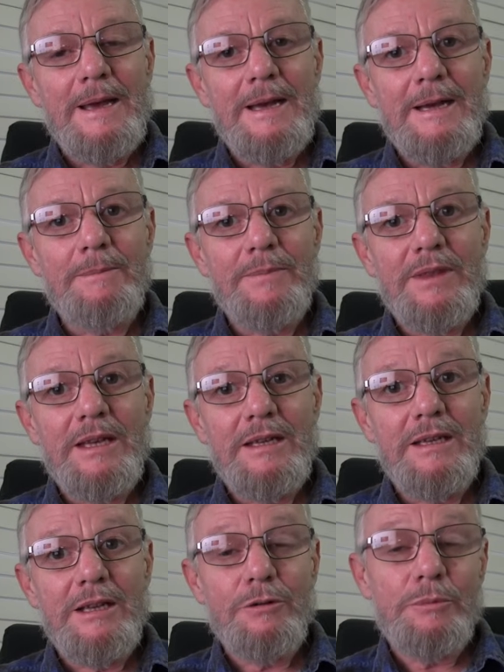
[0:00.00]

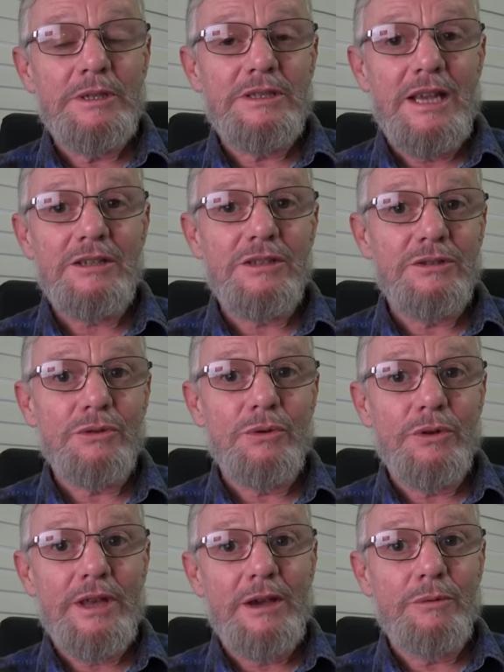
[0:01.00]
then there will be sanctions
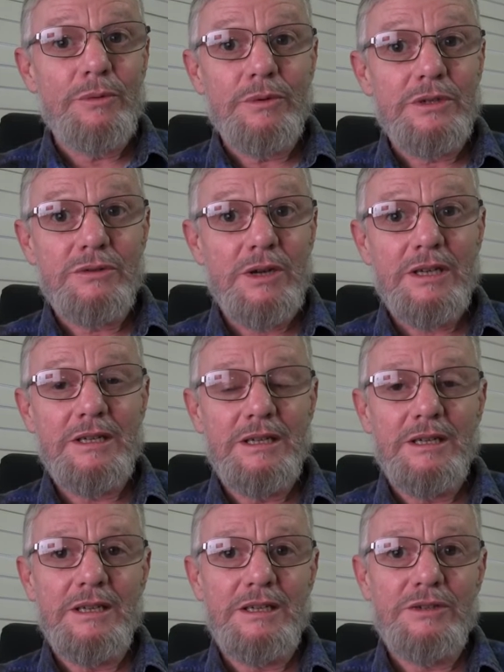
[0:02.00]
or they will restrict
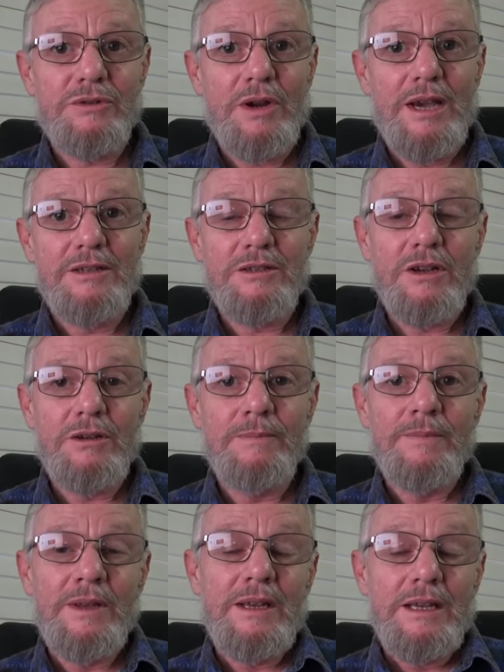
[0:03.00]
these trades.
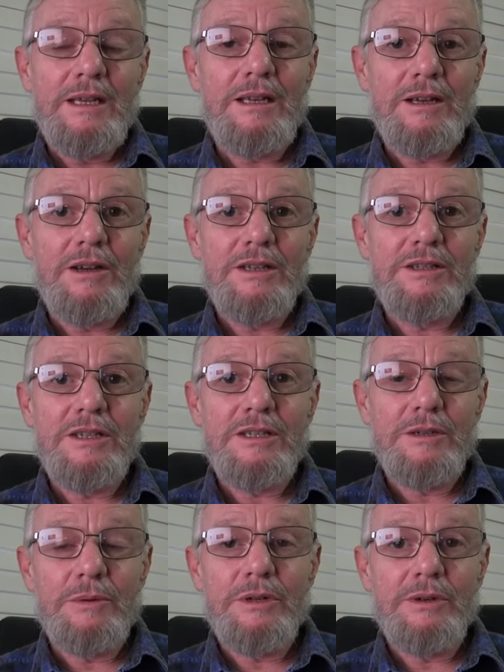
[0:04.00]
So, you know,
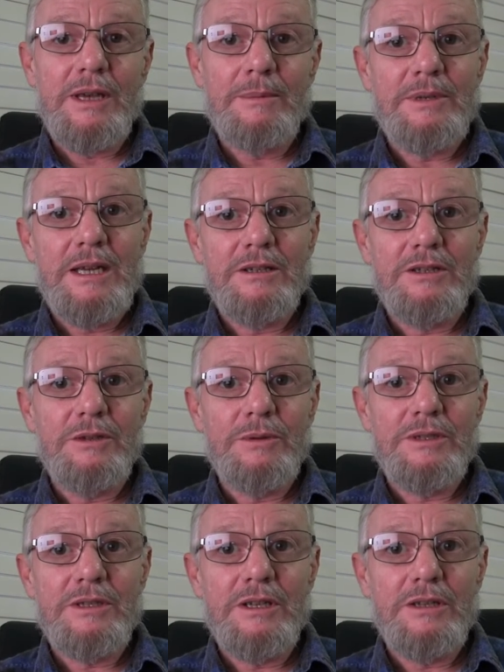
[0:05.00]
essentially what it'll come down
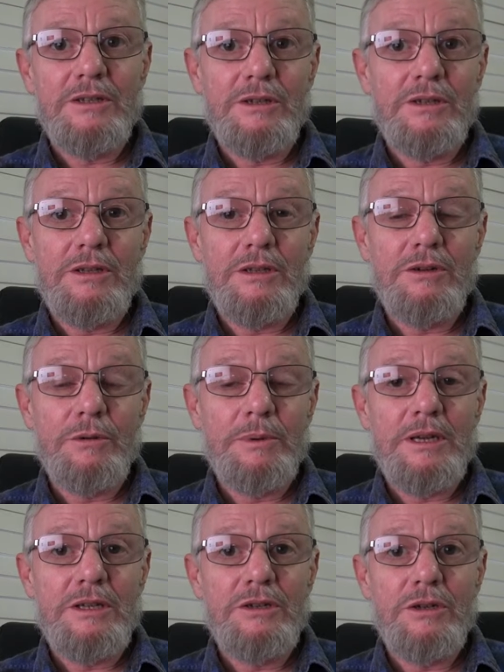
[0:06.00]
to is that the
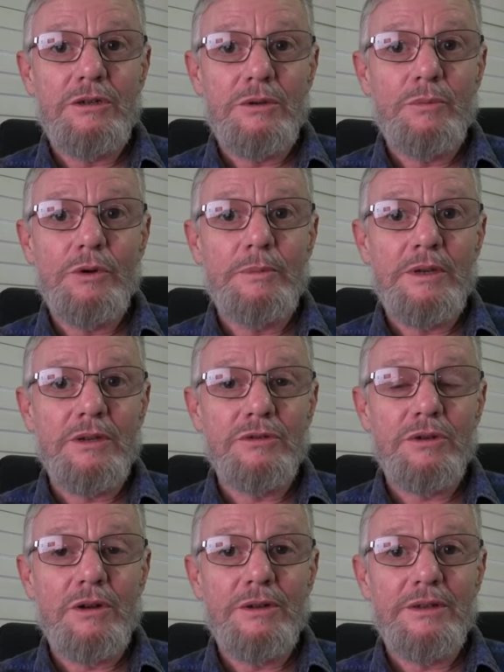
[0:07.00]
European Union will be
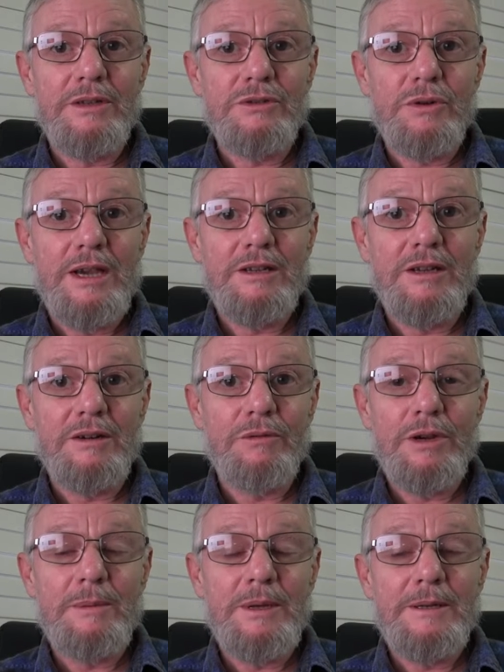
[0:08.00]
controlling the trade
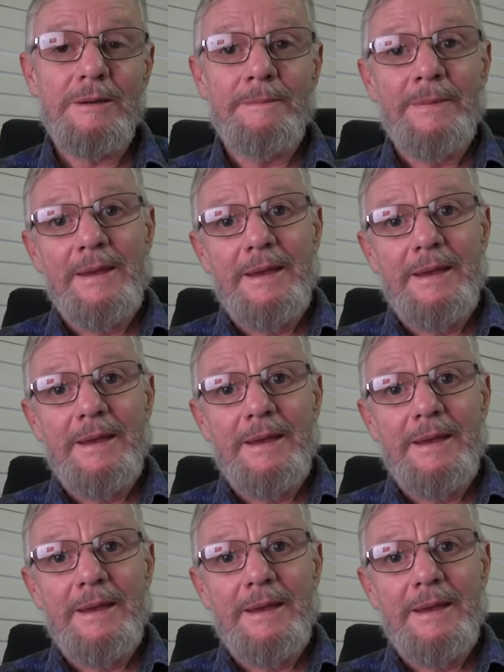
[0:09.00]
agreement,